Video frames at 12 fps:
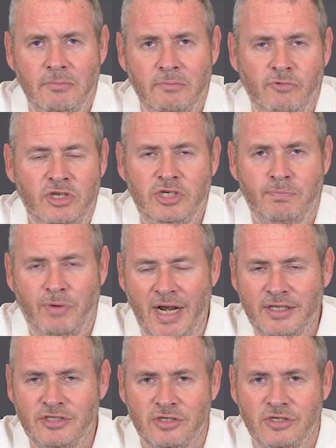Richard
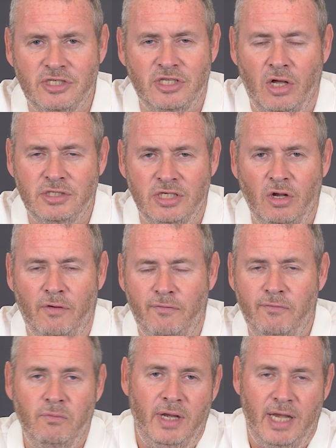Branson started
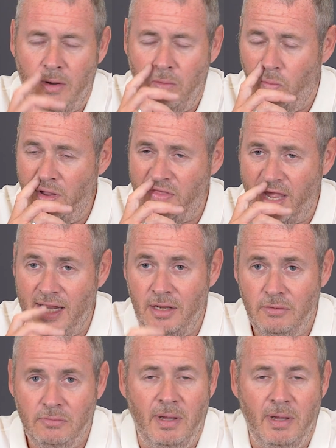off, with a